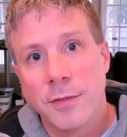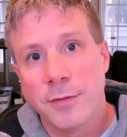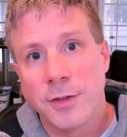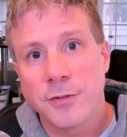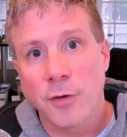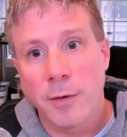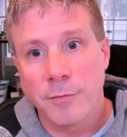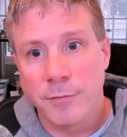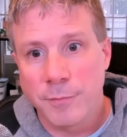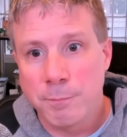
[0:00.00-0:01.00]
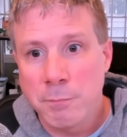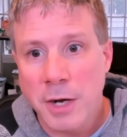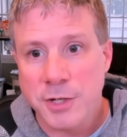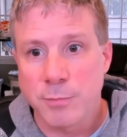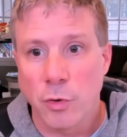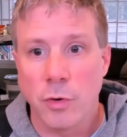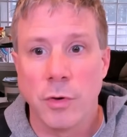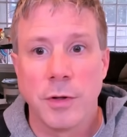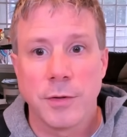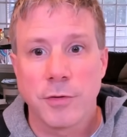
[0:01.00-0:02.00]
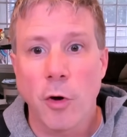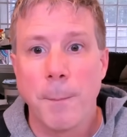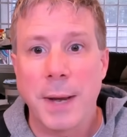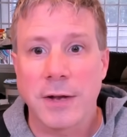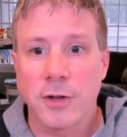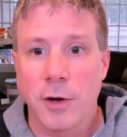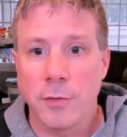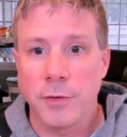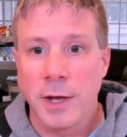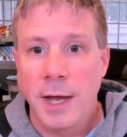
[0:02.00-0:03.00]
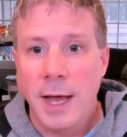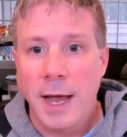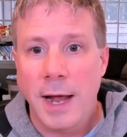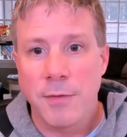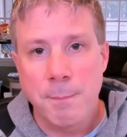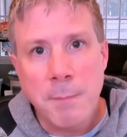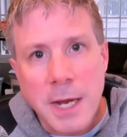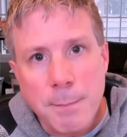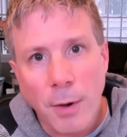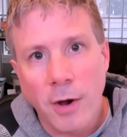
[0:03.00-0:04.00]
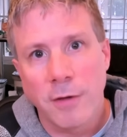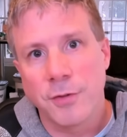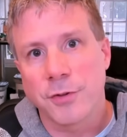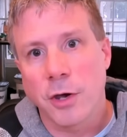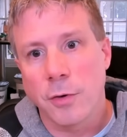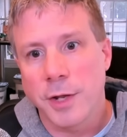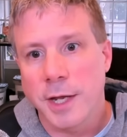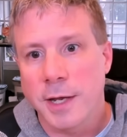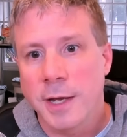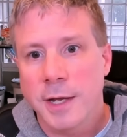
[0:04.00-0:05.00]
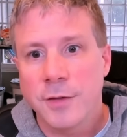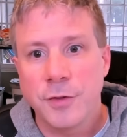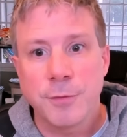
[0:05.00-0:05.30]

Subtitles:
this much more compact code. And the main part of this code here is this